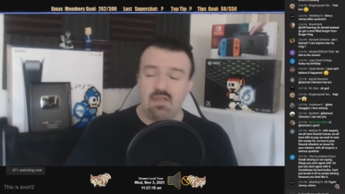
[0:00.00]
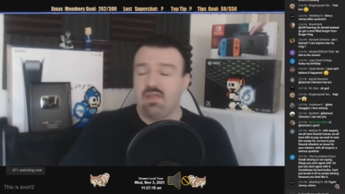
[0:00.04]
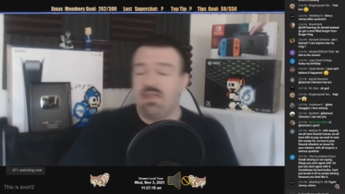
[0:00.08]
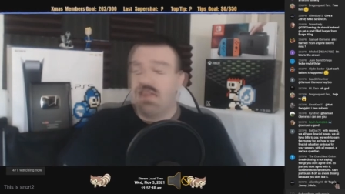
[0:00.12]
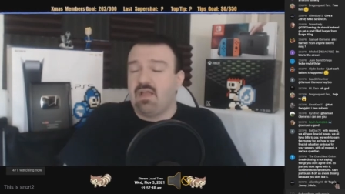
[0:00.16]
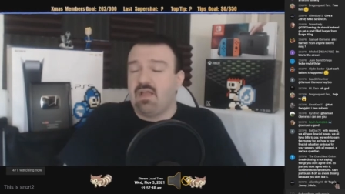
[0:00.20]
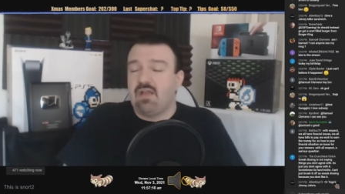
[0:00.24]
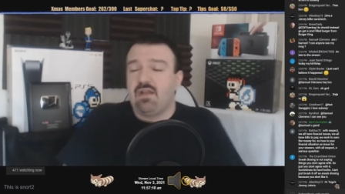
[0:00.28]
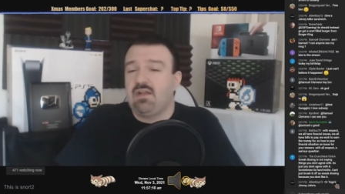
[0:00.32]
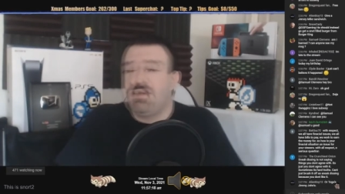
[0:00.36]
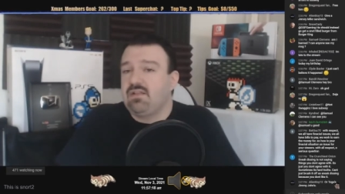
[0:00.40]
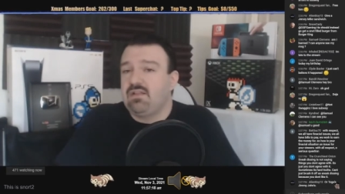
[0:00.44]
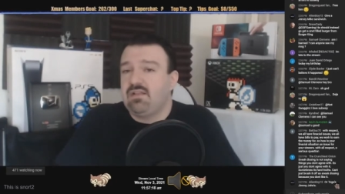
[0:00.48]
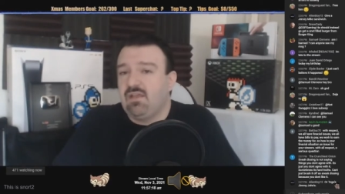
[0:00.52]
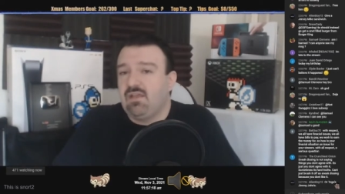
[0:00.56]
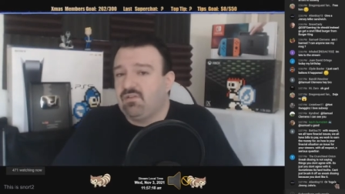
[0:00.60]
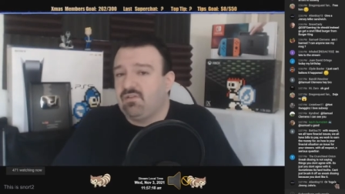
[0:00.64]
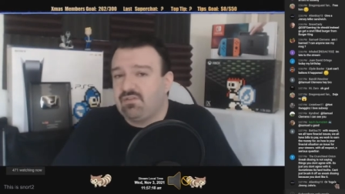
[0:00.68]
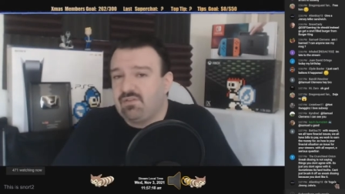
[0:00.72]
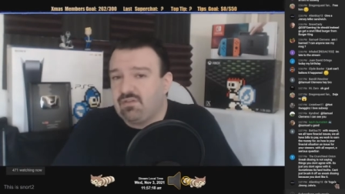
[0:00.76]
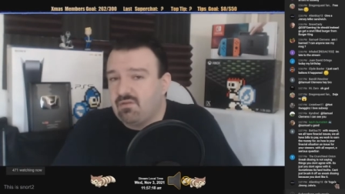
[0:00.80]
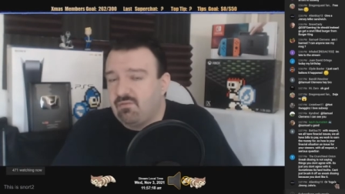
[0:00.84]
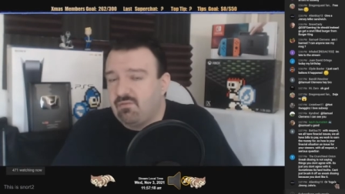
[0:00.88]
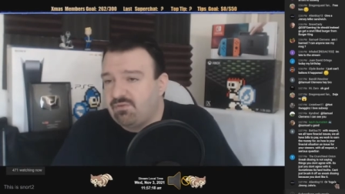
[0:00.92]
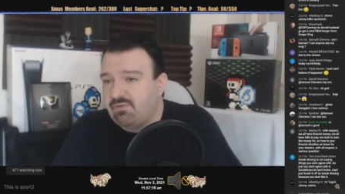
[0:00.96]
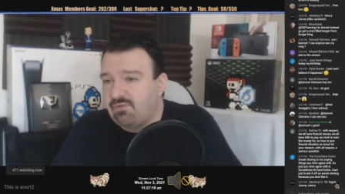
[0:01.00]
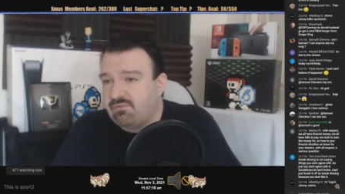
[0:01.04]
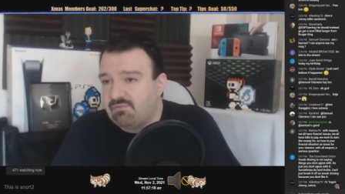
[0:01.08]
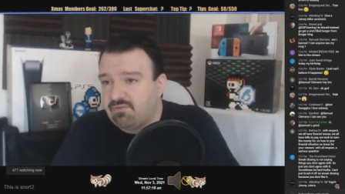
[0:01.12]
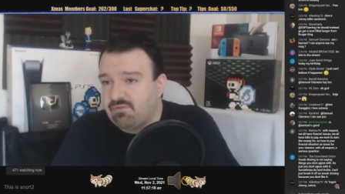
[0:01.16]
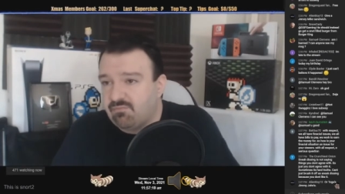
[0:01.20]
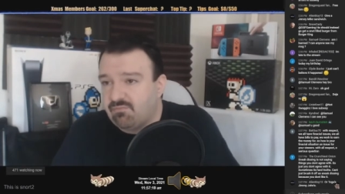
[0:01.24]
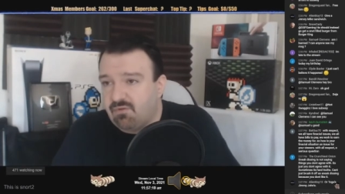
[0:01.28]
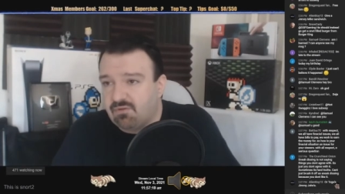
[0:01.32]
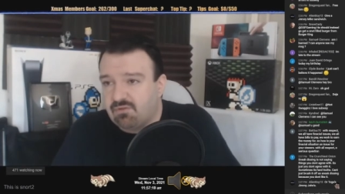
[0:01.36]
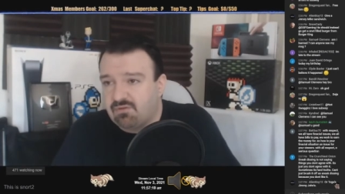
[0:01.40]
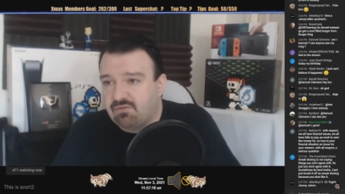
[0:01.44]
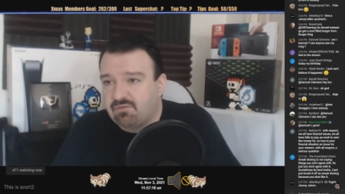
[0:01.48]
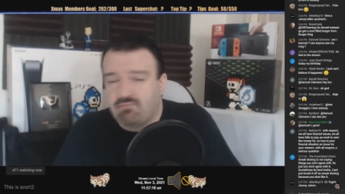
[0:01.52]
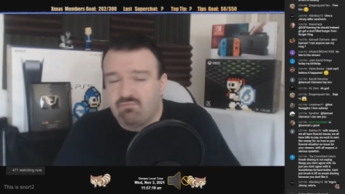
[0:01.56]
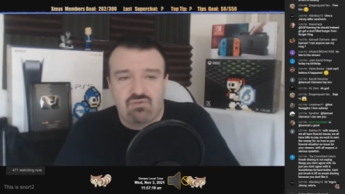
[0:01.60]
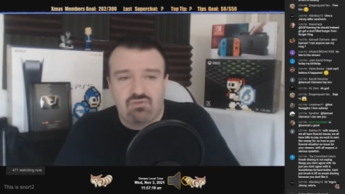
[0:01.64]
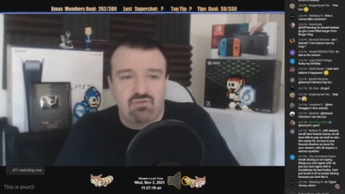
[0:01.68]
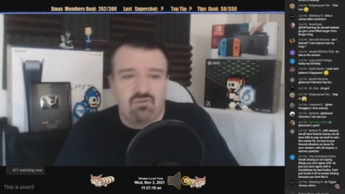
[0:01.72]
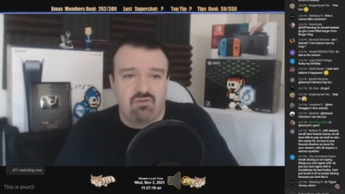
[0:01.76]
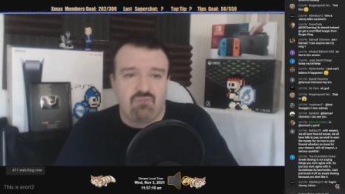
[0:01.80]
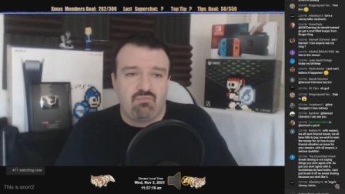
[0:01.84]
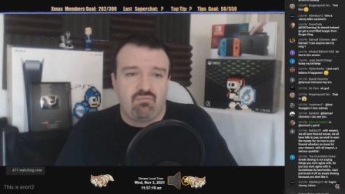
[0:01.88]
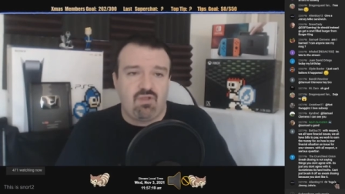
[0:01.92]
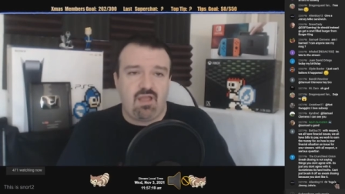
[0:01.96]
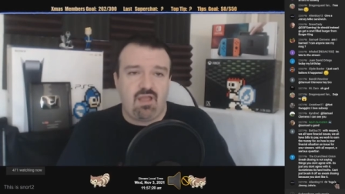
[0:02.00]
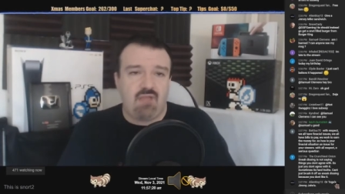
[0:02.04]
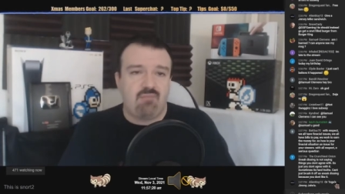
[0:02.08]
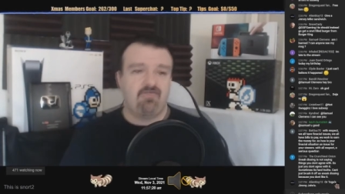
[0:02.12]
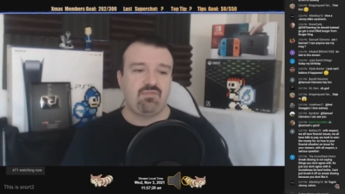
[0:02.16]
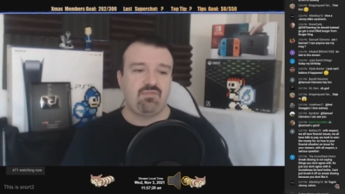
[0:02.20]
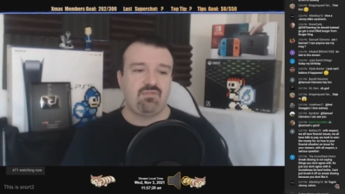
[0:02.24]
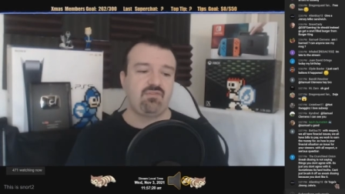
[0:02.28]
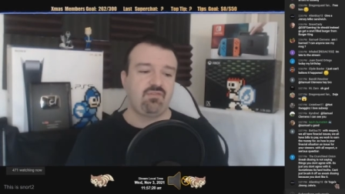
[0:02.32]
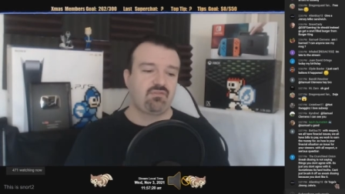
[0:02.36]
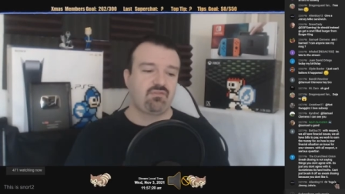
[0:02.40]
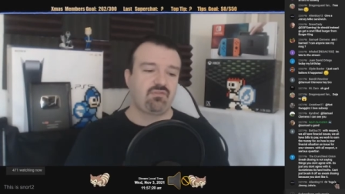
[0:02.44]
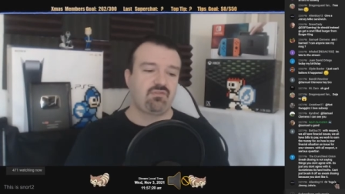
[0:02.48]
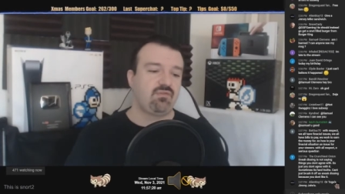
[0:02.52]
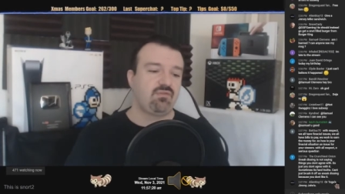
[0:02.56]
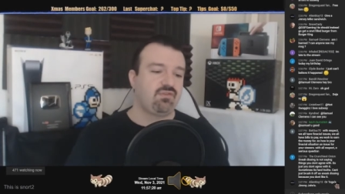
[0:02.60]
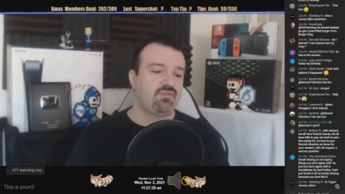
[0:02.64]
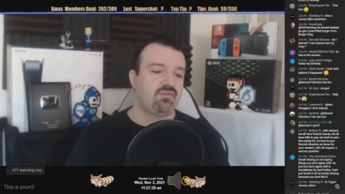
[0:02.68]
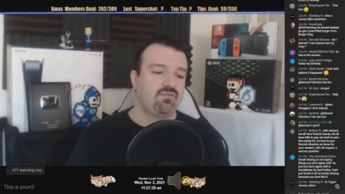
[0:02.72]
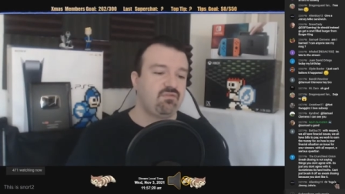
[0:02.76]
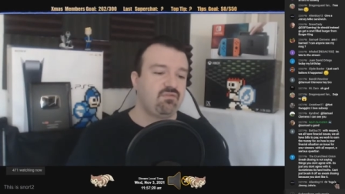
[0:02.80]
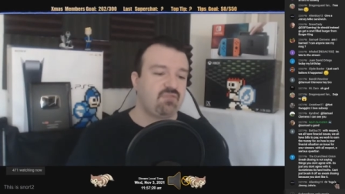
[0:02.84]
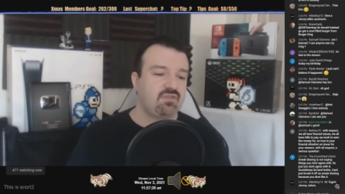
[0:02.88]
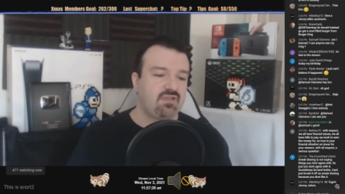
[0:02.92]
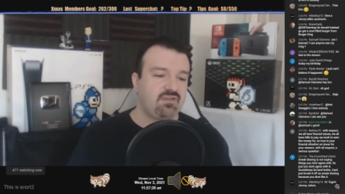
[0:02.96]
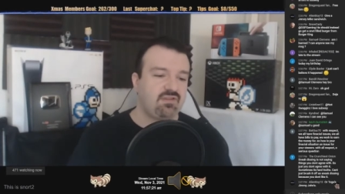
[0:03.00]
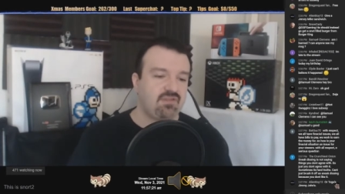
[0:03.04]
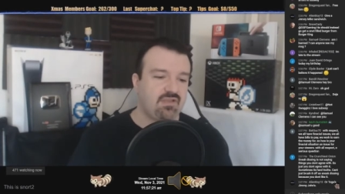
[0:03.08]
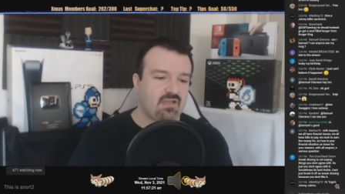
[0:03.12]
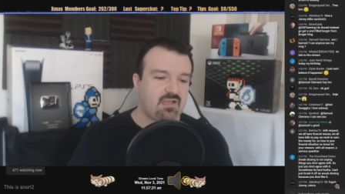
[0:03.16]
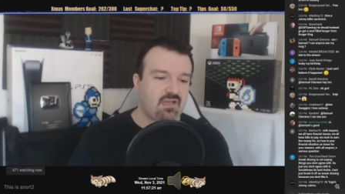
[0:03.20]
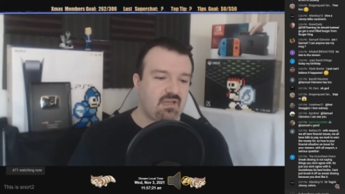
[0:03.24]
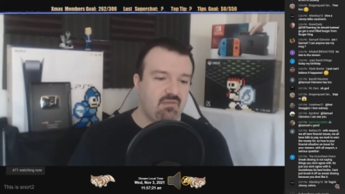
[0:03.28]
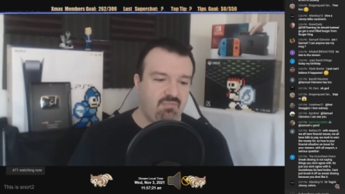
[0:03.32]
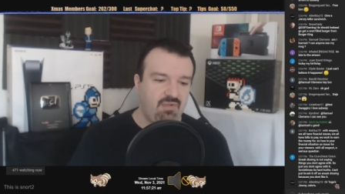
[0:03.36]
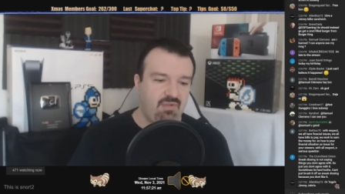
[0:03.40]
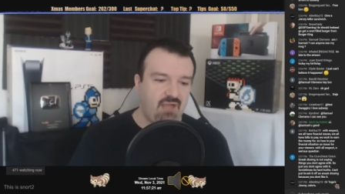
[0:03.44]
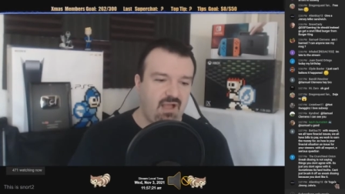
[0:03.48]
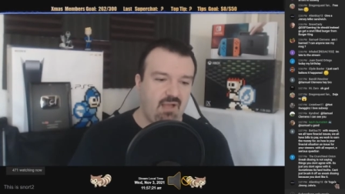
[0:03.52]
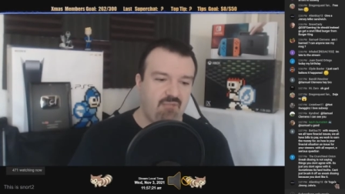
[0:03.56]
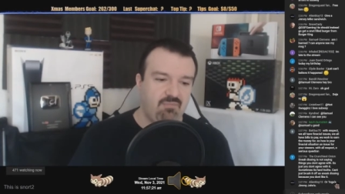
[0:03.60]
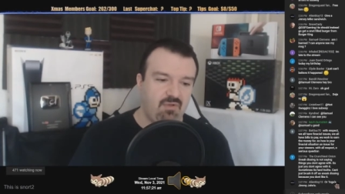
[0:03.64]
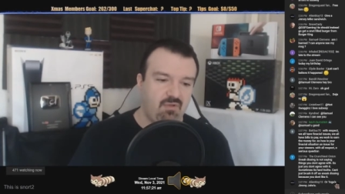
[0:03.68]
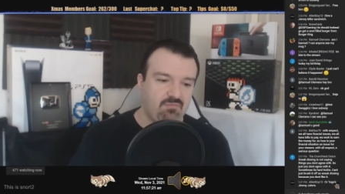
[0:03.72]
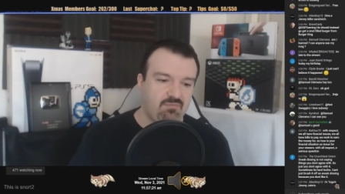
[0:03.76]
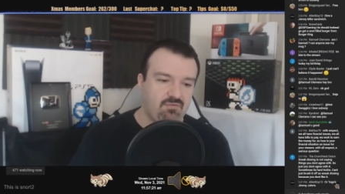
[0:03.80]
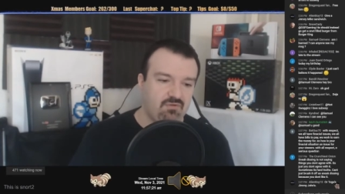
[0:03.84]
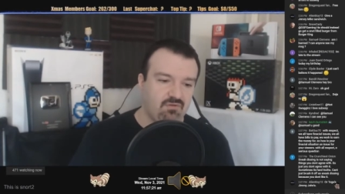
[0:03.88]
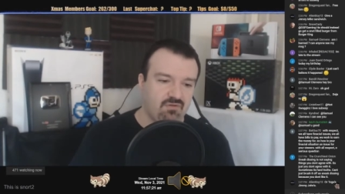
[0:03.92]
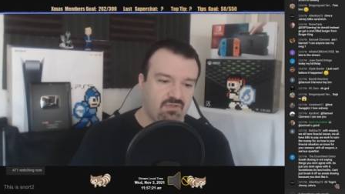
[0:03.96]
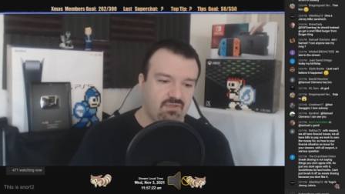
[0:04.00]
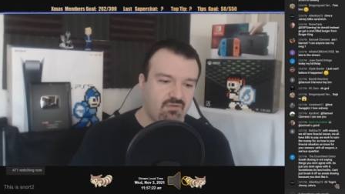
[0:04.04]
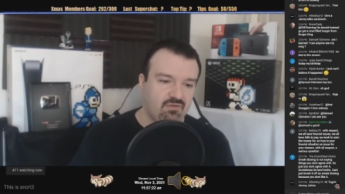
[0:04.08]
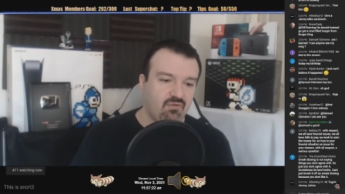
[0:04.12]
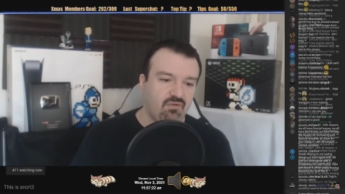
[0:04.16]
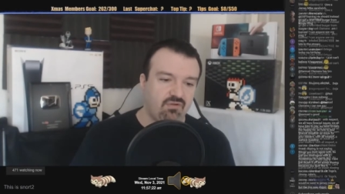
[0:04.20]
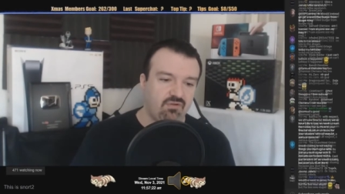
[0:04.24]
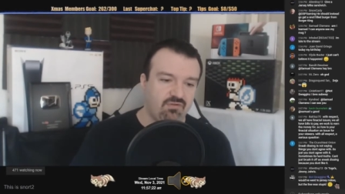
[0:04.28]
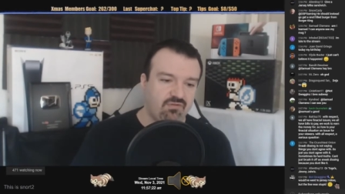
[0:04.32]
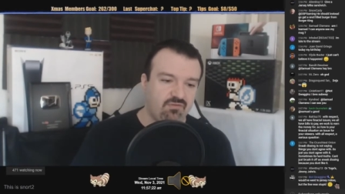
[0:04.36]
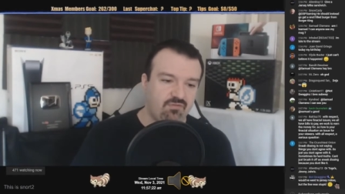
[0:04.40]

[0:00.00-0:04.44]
and anything else that comes up this month, because I'm sure what happens is there's always a few things that kind of pop up during the course of